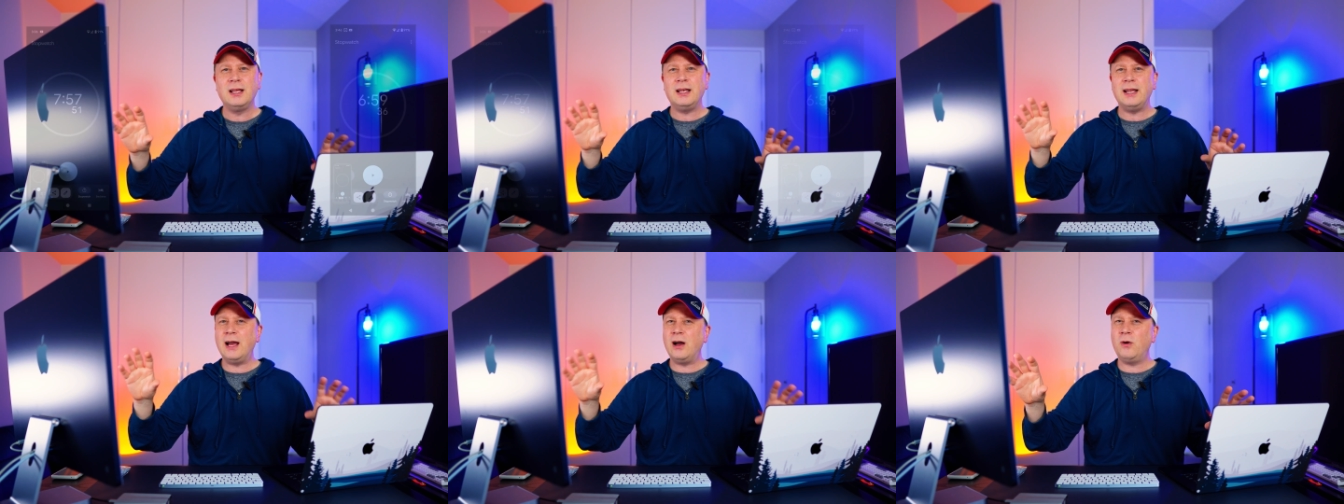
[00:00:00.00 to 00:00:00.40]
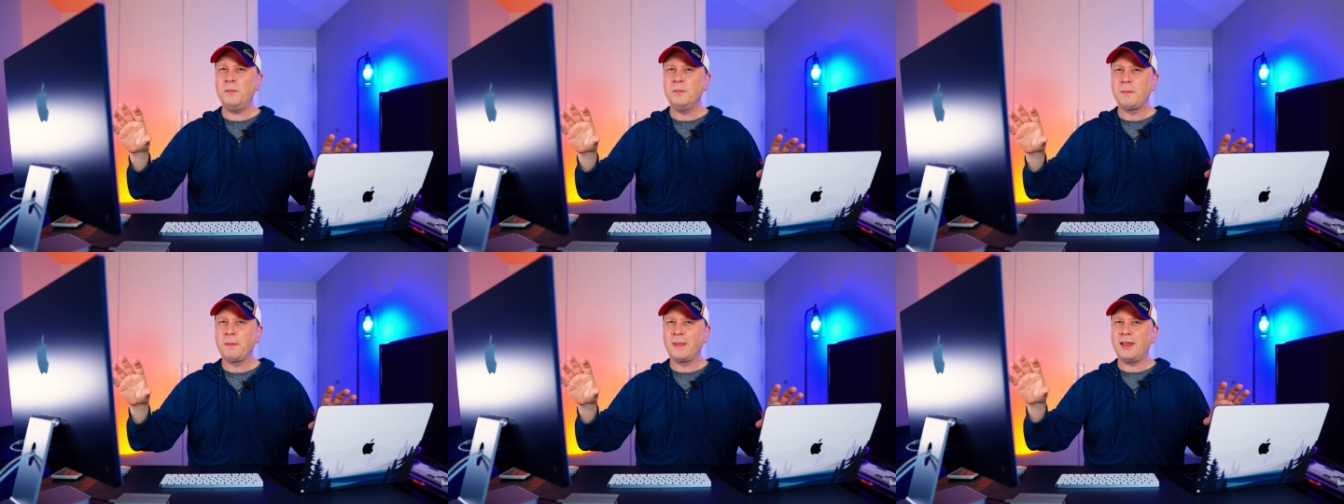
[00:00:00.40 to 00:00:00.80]

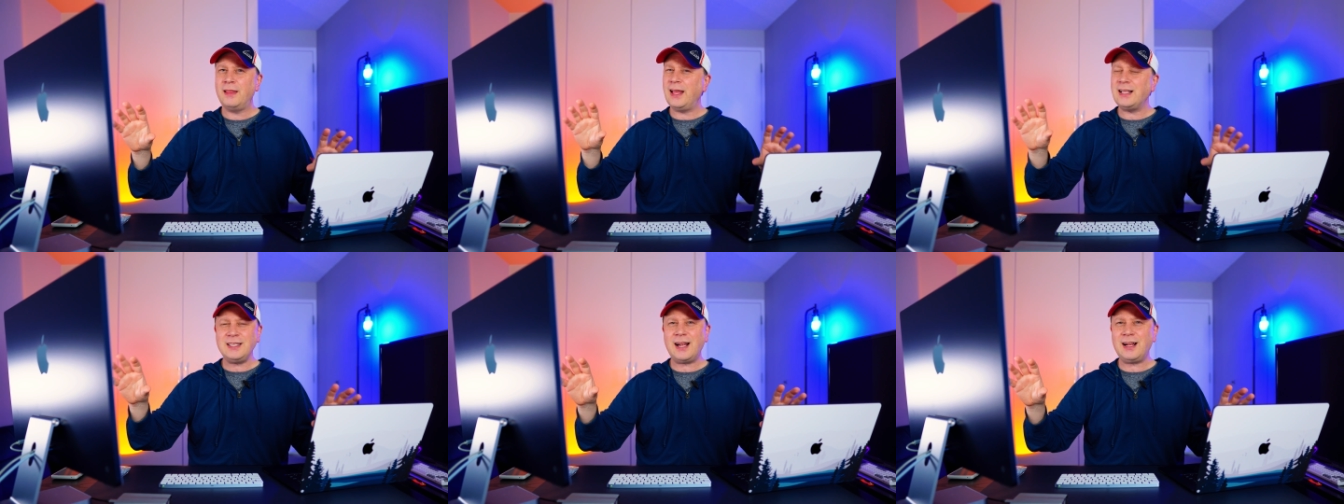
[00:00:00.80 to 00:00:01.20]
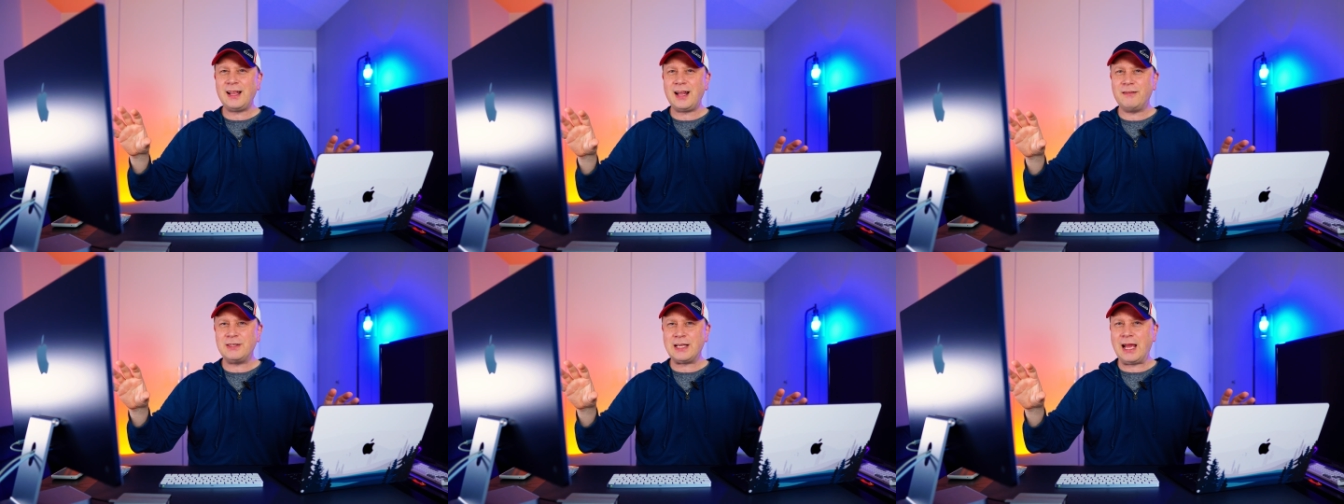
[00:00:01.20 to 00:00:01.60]
Now, that's not a
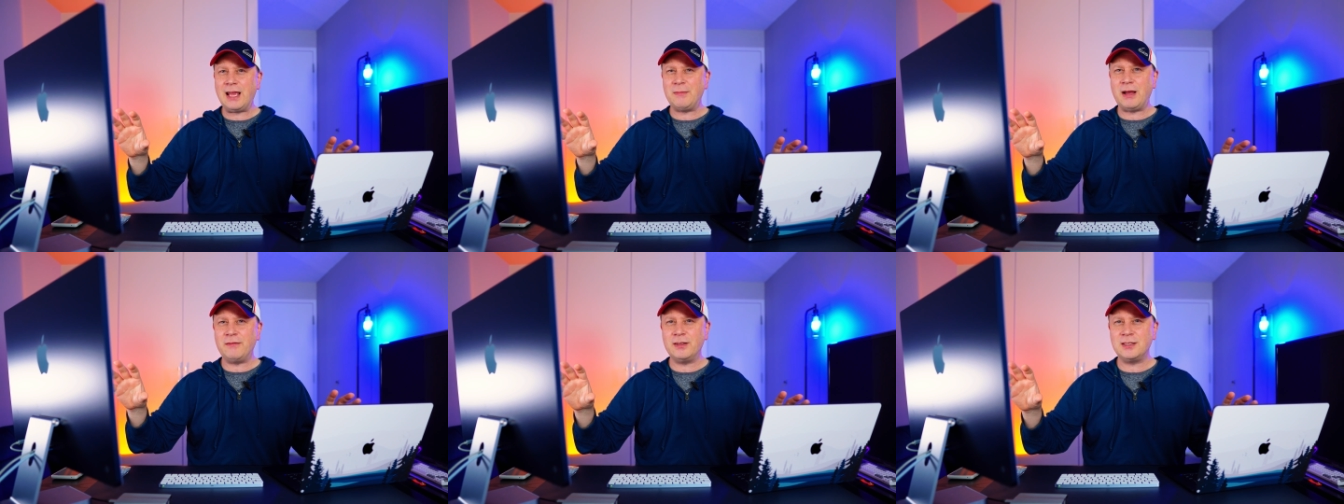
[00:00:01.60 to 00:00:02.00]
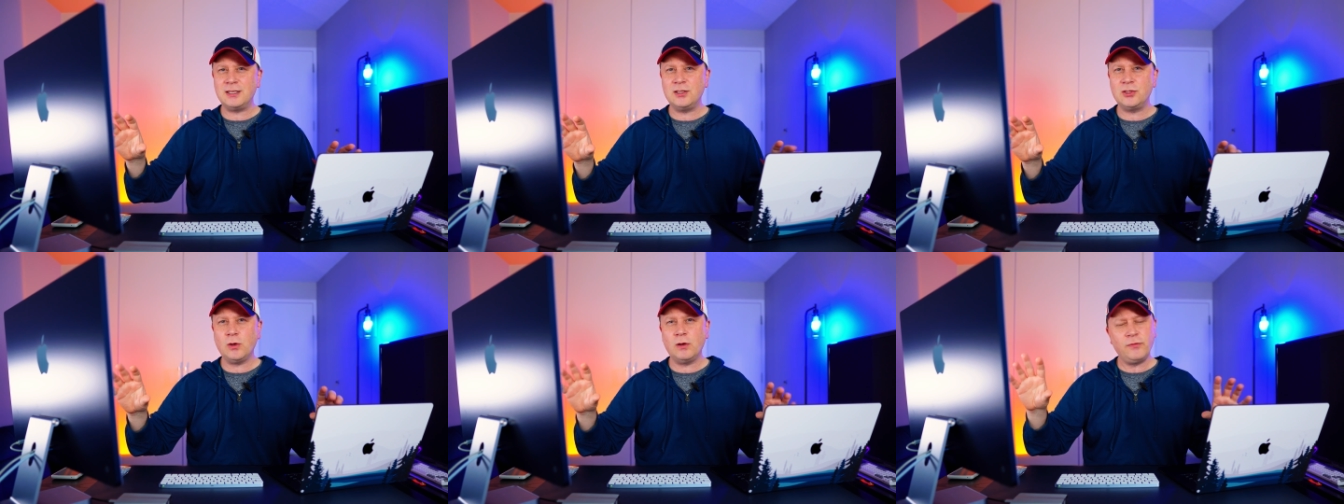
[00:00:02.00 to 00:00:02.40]
lot of time,
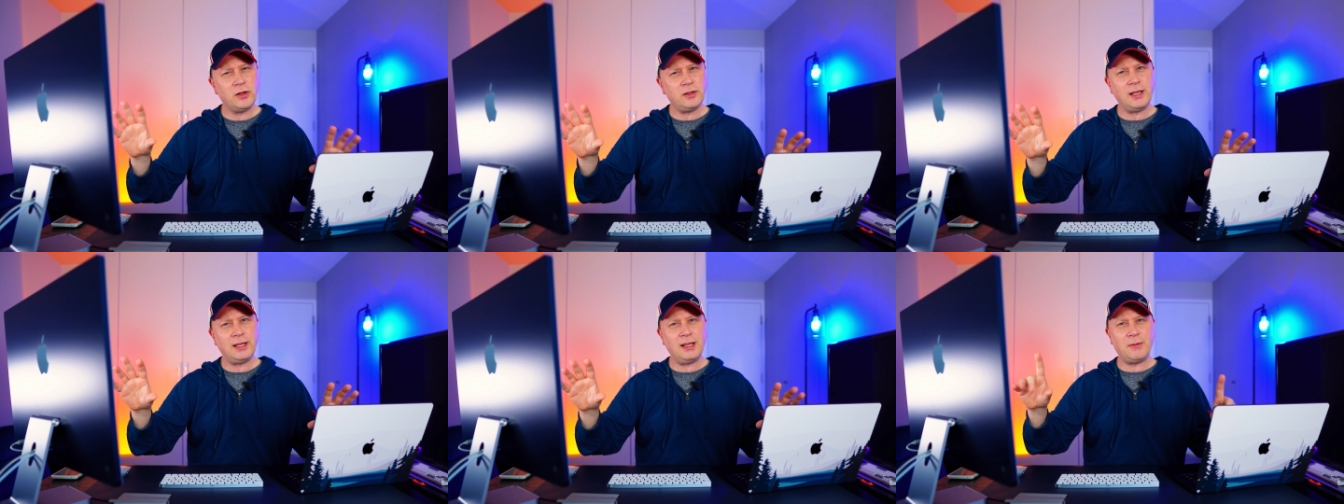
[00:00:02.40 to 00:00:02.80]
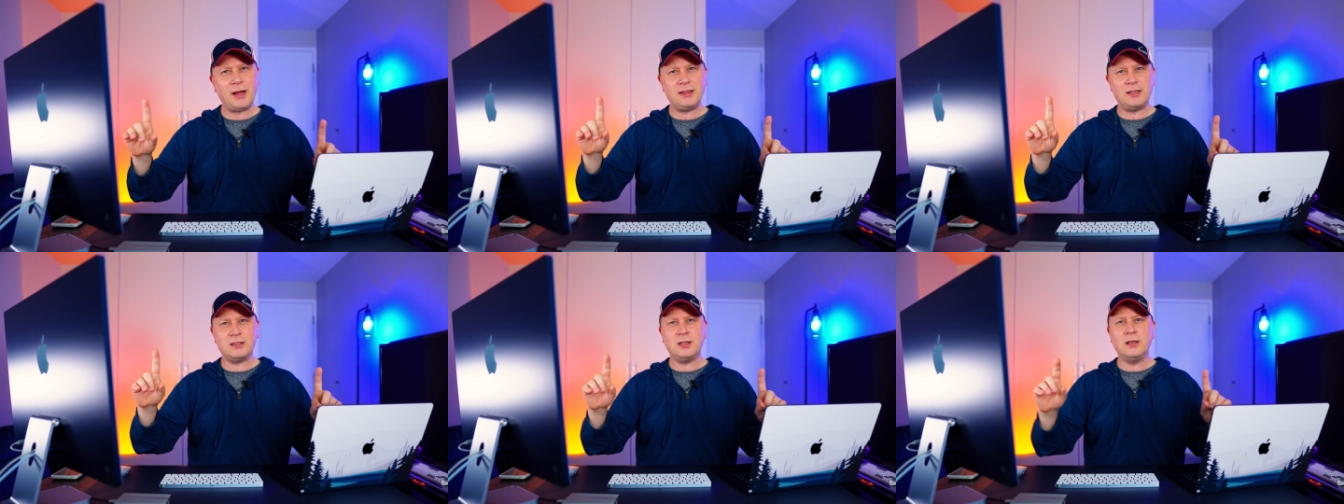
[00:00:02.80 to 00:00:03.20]
obviously, so if you're thinking
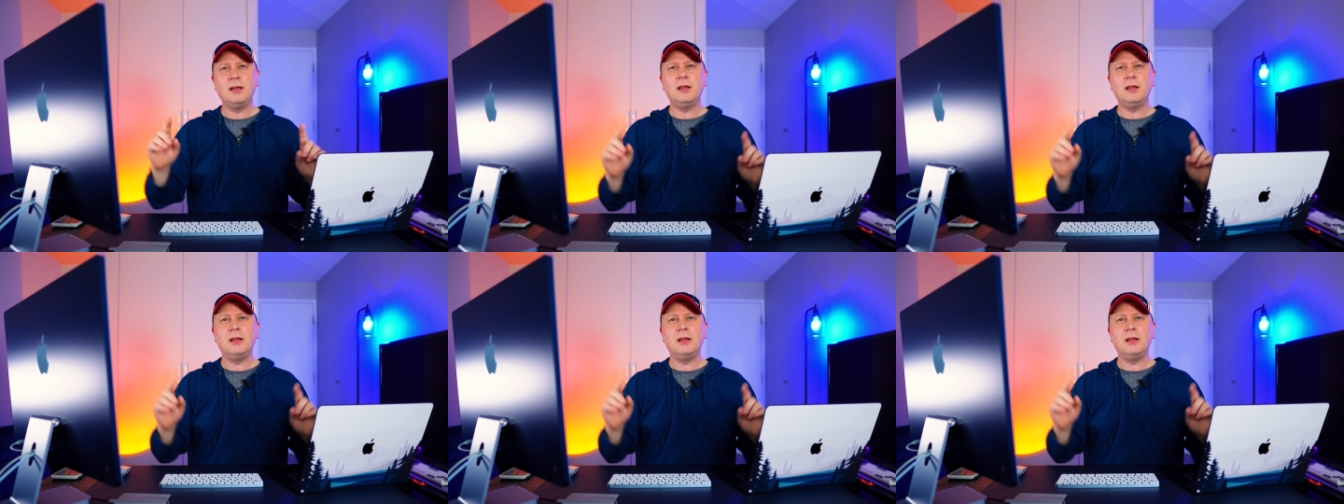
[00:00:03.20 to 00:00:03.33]
about this,